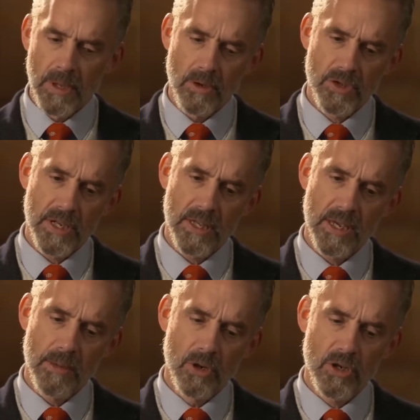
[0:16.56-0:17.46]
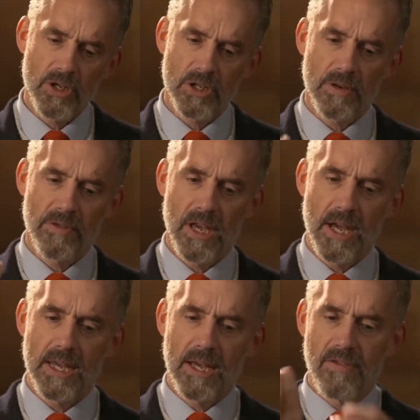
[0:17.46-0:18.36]
You see the emergence of
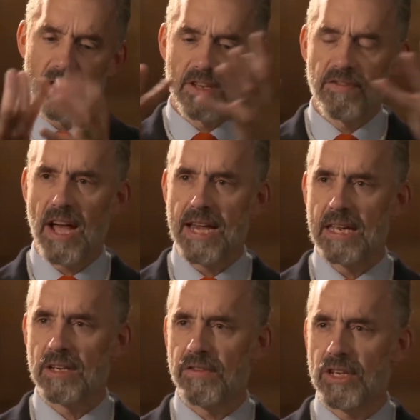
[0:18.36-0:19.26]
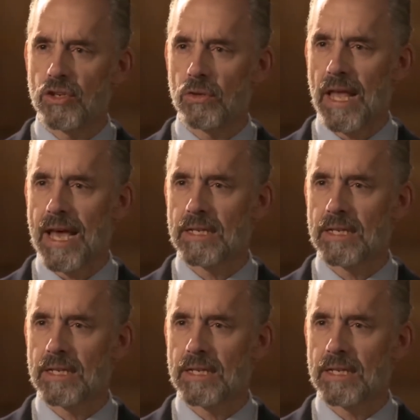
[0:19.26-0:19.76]
the idea of the divine individual